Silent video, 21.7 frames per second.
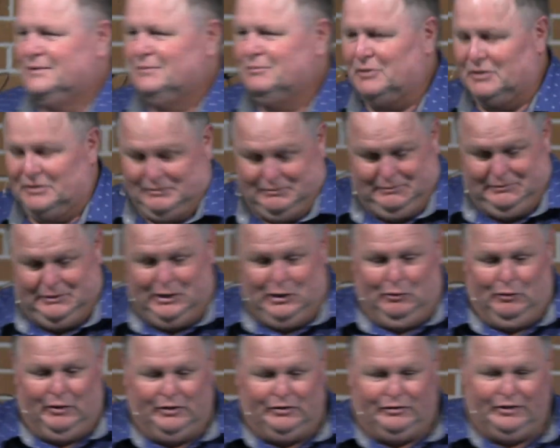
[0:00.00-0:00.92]
But, you
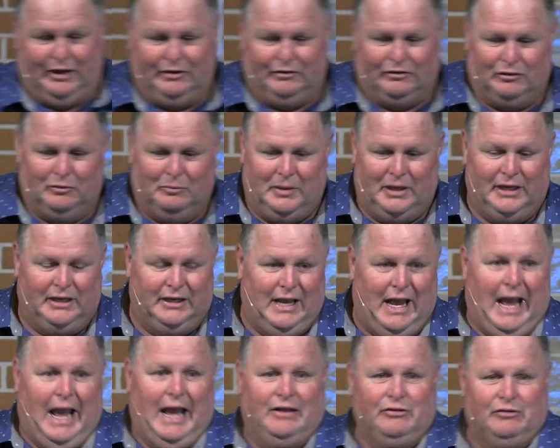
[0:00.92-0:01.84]
know, they say so many
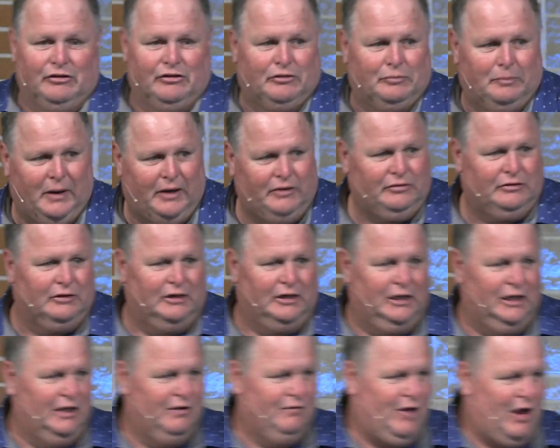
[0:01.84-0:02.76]
dads especially
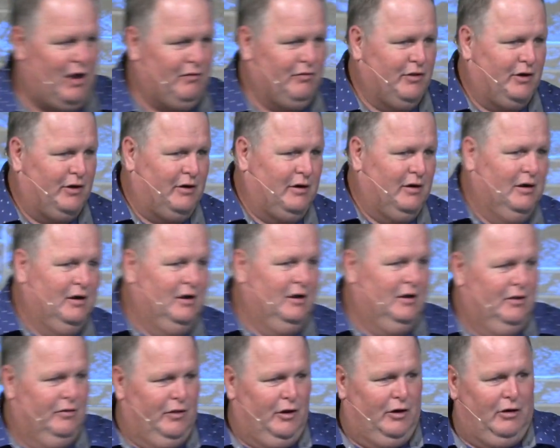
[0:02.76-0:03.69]
live out
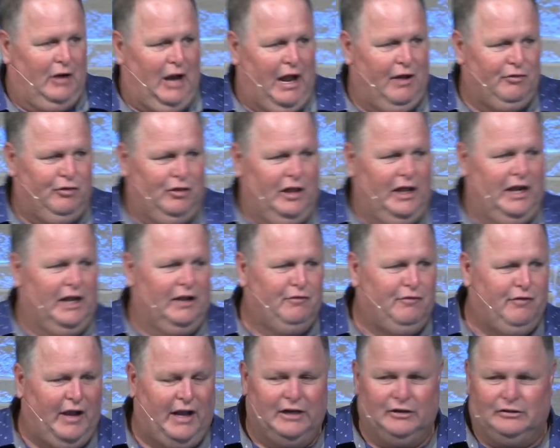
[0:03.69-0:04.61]
their athletic
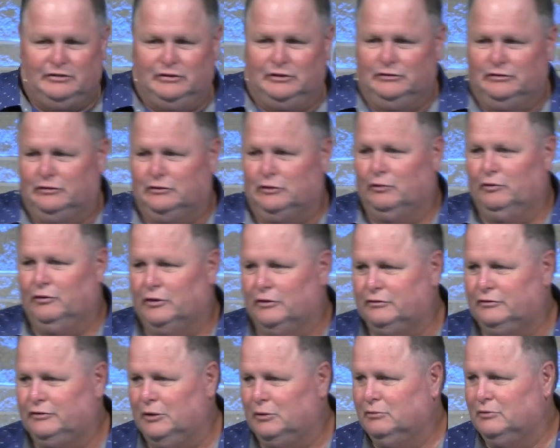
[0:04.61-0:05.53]
fantasies through their
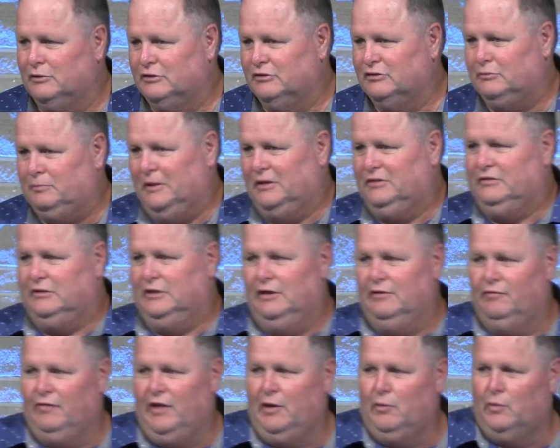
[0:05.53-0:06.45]
children, especially
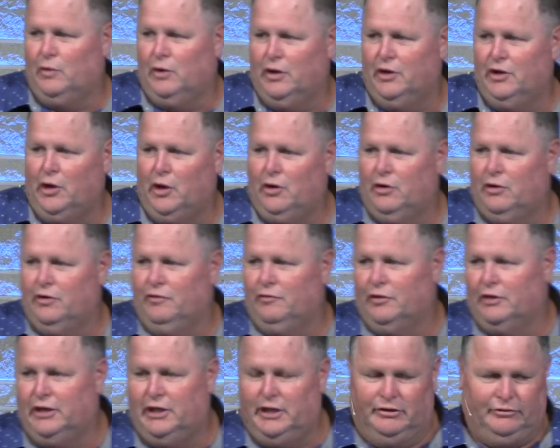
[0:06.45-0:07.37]
if they were a nerd and
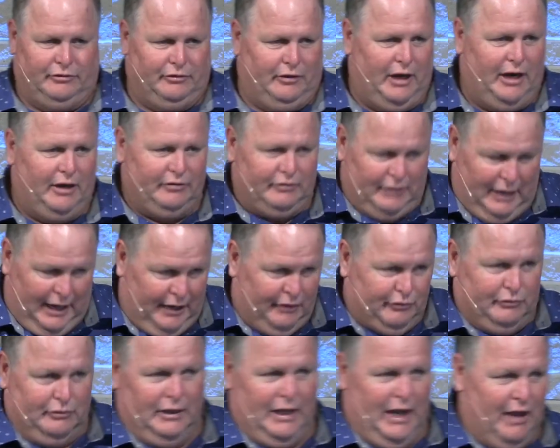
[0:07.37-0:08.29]
their kids are
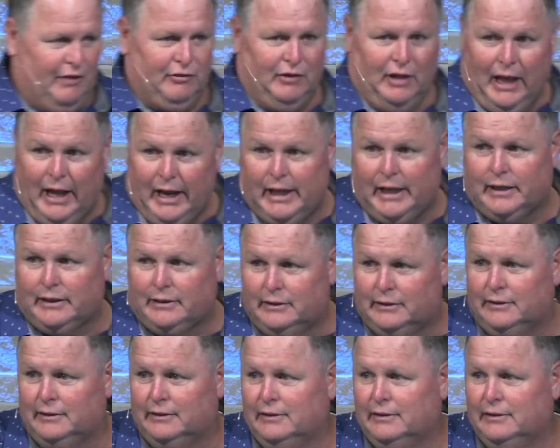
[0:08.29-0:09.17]
actually athletic.